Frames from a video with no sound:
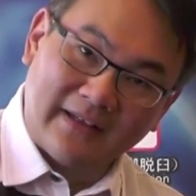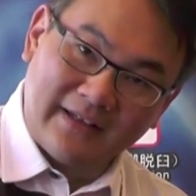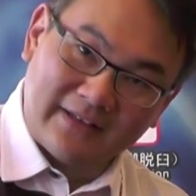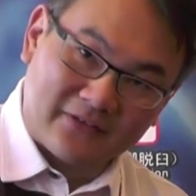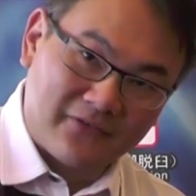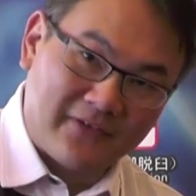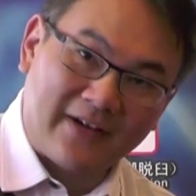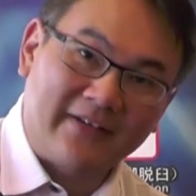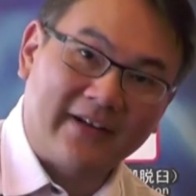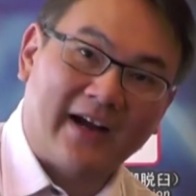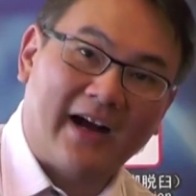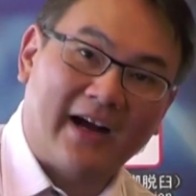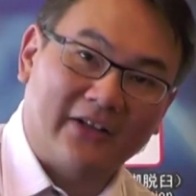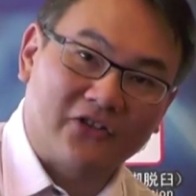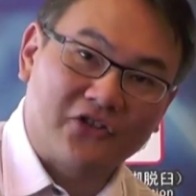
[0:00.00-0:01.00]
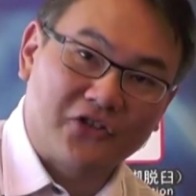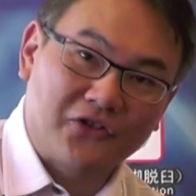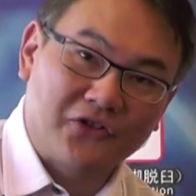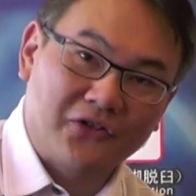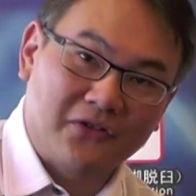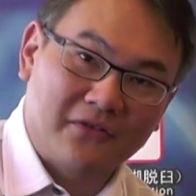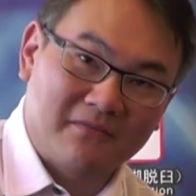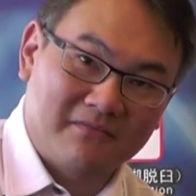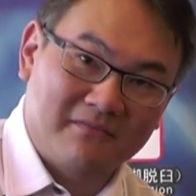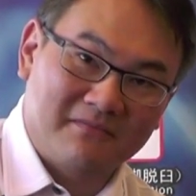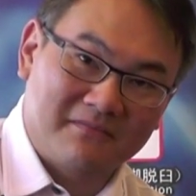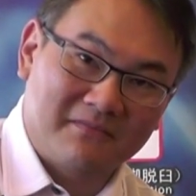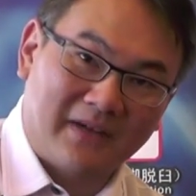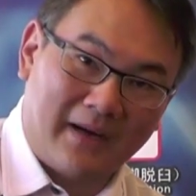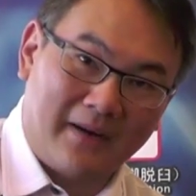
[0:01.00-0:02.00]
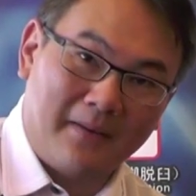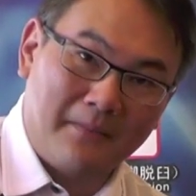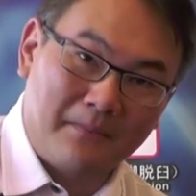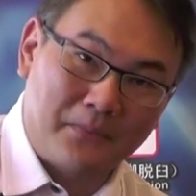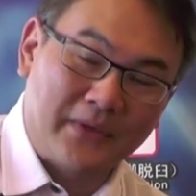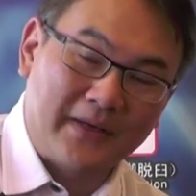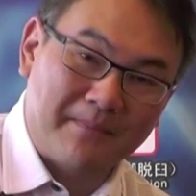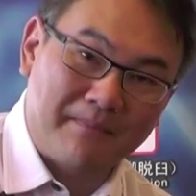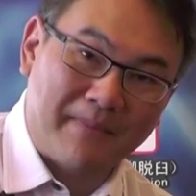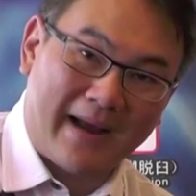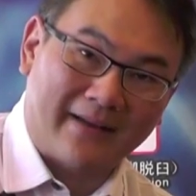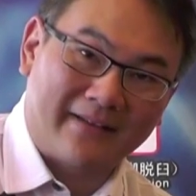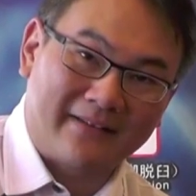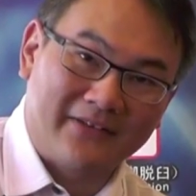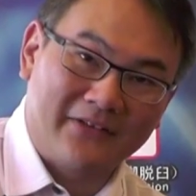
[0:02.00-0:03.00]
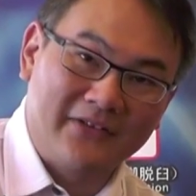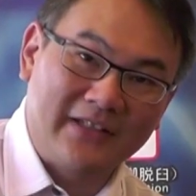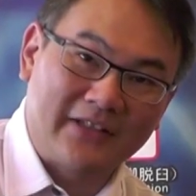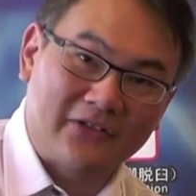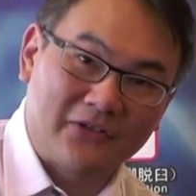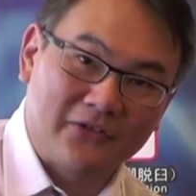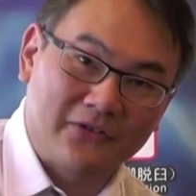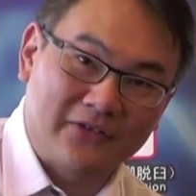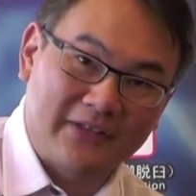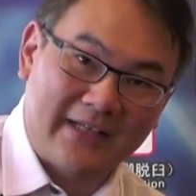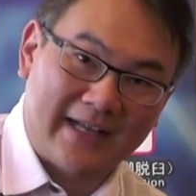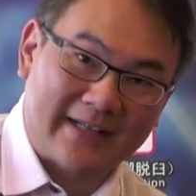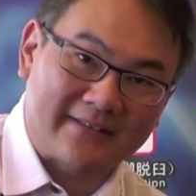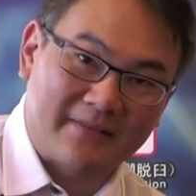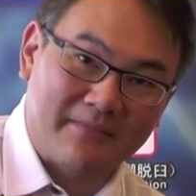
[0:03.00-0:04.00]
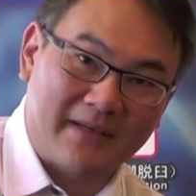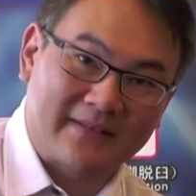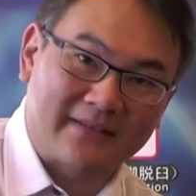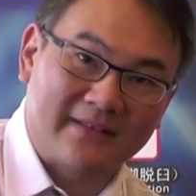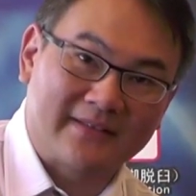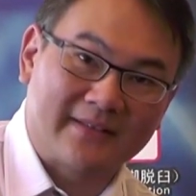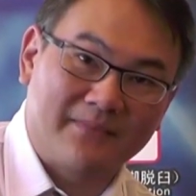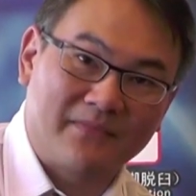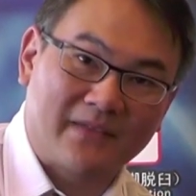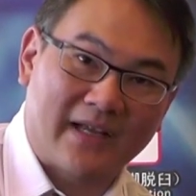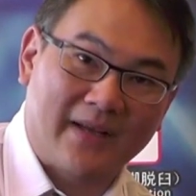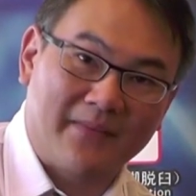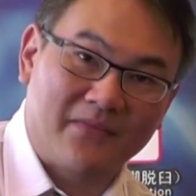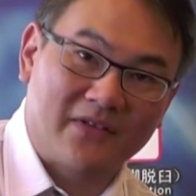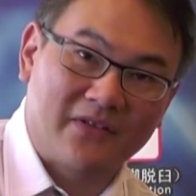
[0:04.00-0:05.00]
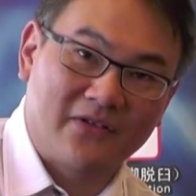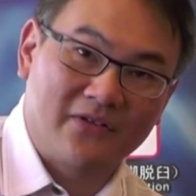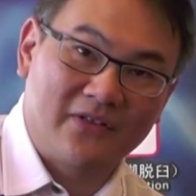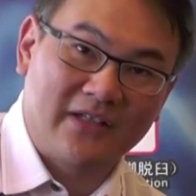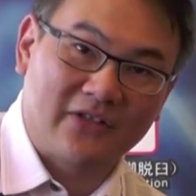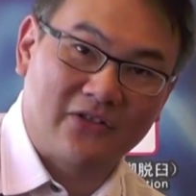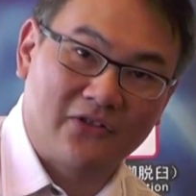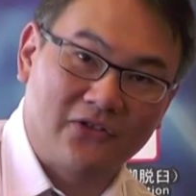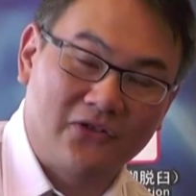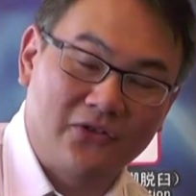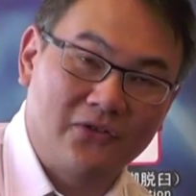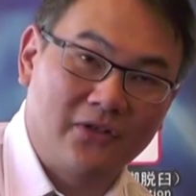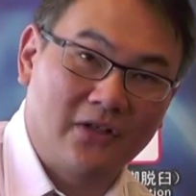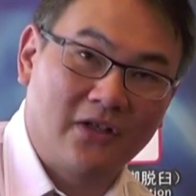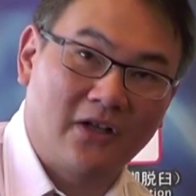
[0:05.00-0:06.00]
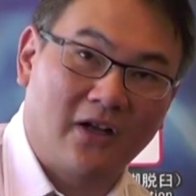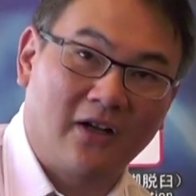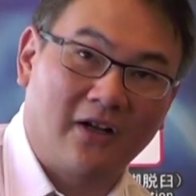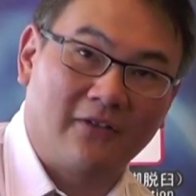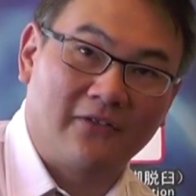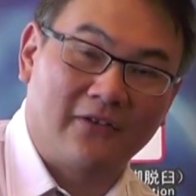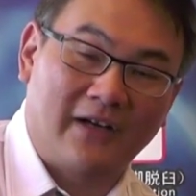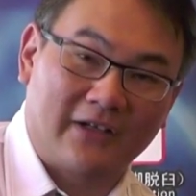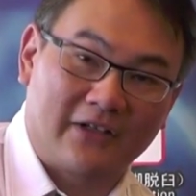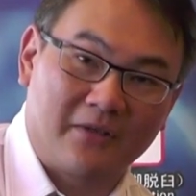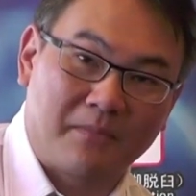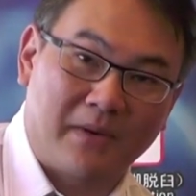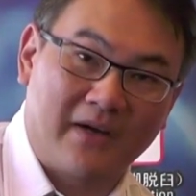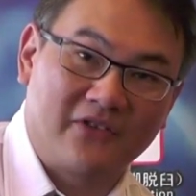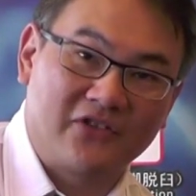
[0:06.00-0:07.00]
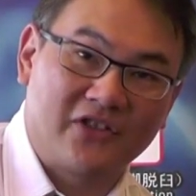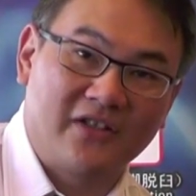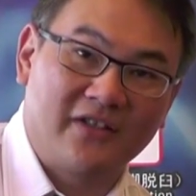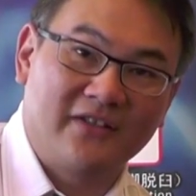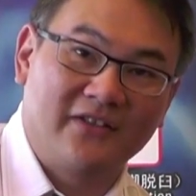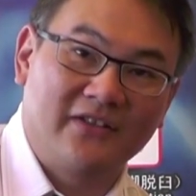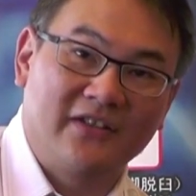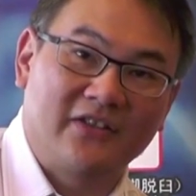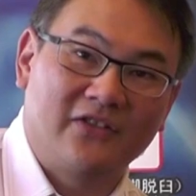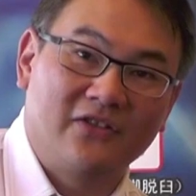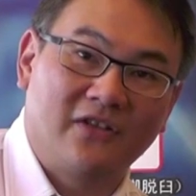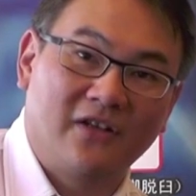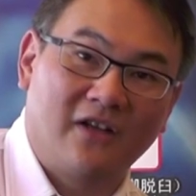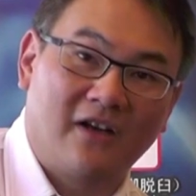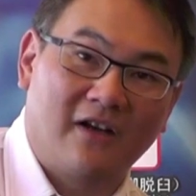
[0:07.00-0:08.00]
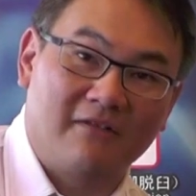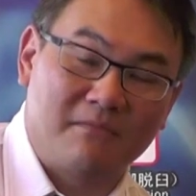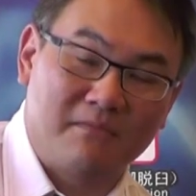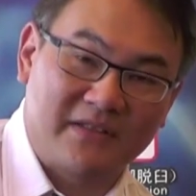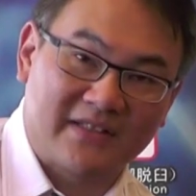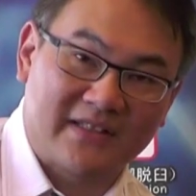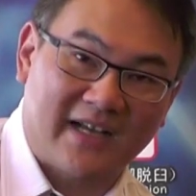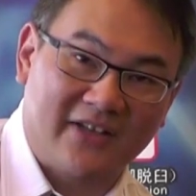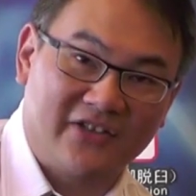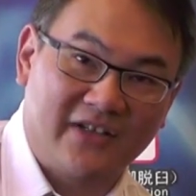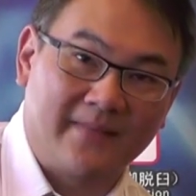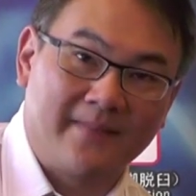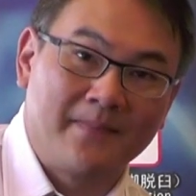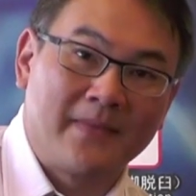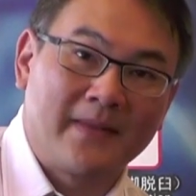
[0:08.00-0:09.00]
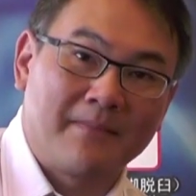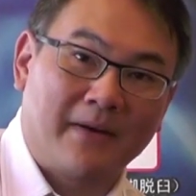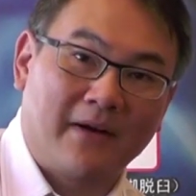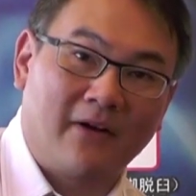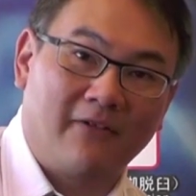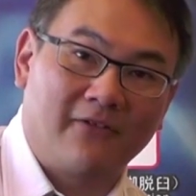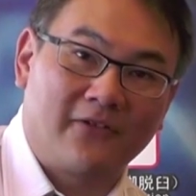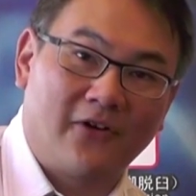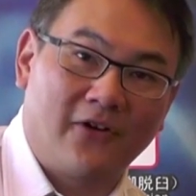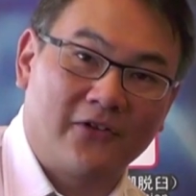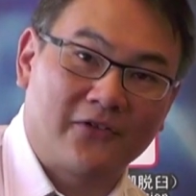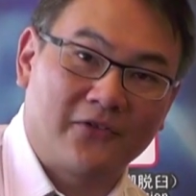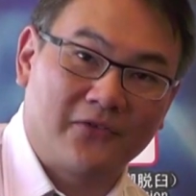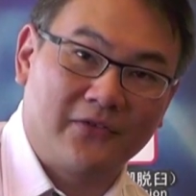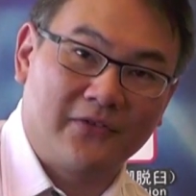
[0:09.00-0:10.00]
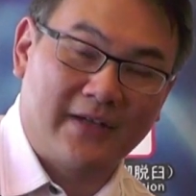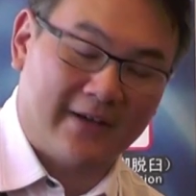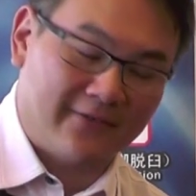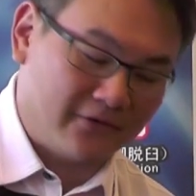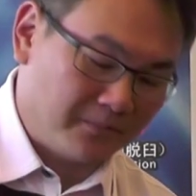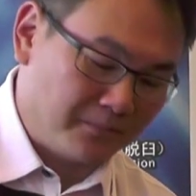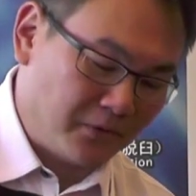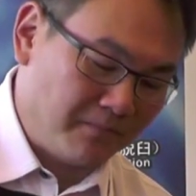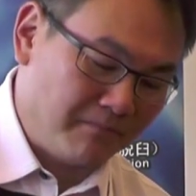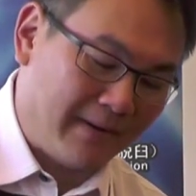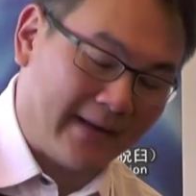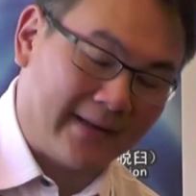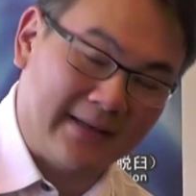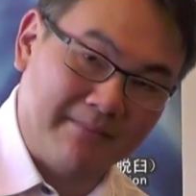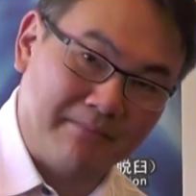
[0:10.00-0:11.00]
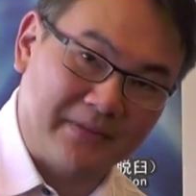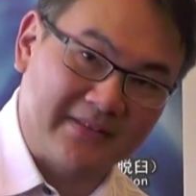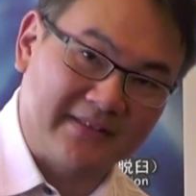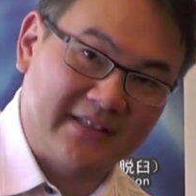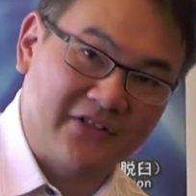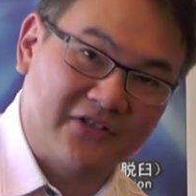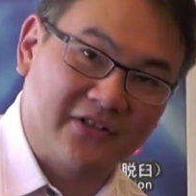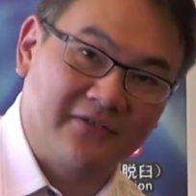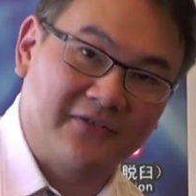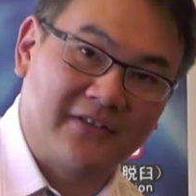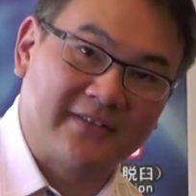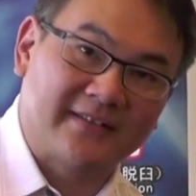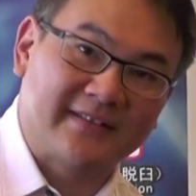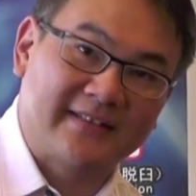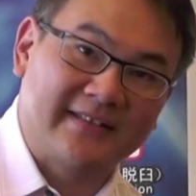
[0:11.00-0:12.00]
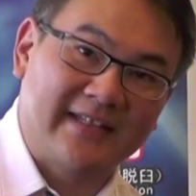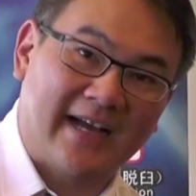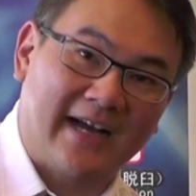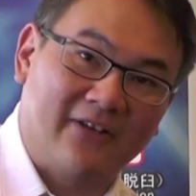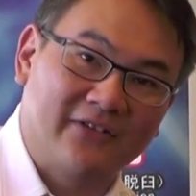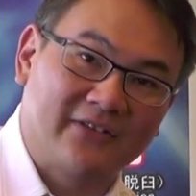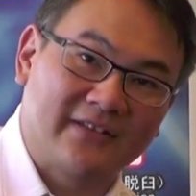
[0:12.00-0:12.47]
it's very hard to put it back. You need to relax the muscle. Sometimes you need to do a lot of acupuncture, you need to do a lot of massaging. But of course, you have to put back in position first, see how